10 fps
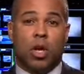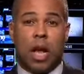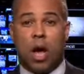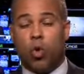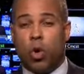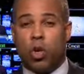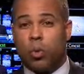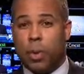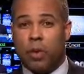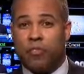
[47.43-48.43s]
Now, in order to
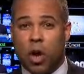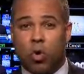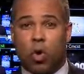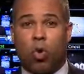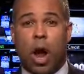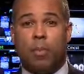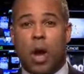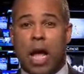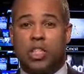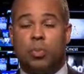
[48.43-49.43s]
be a federal crime, there
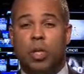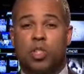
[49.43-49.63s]
has to be